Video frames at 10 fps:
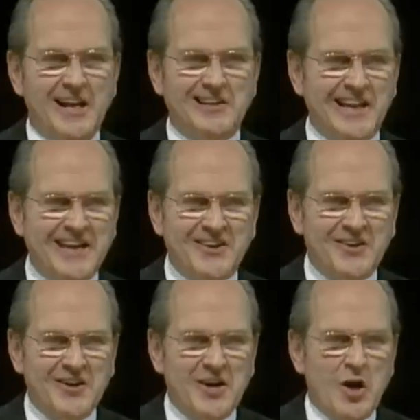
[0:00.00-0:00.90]

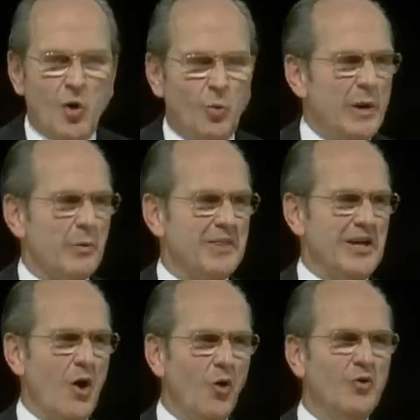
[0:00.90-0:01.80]
Later, we were
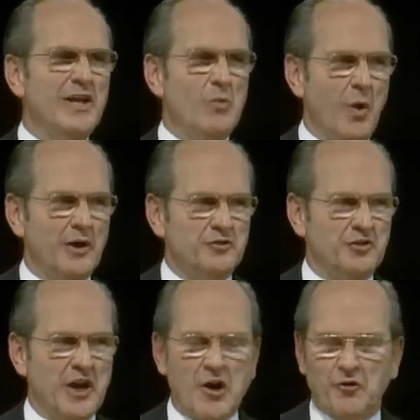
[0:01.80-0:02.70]
the only ones
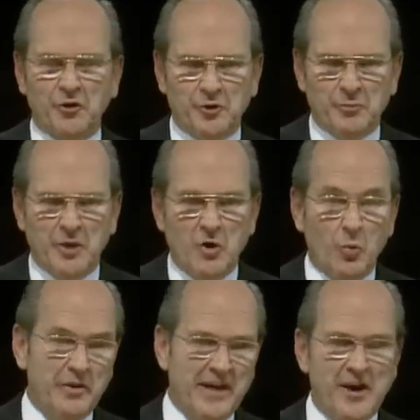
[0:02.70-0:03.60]
in our group
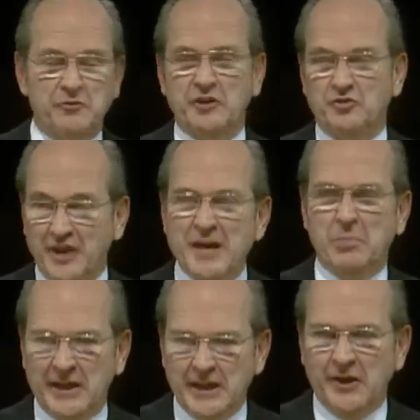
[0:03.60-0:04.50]
without
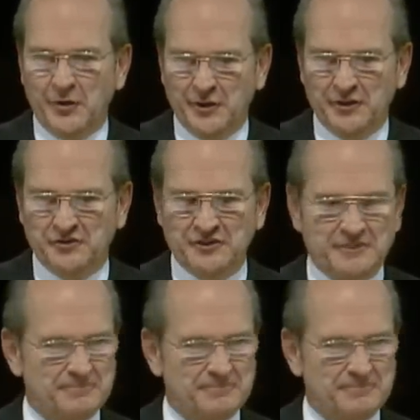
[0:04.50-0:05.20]
disabling illness.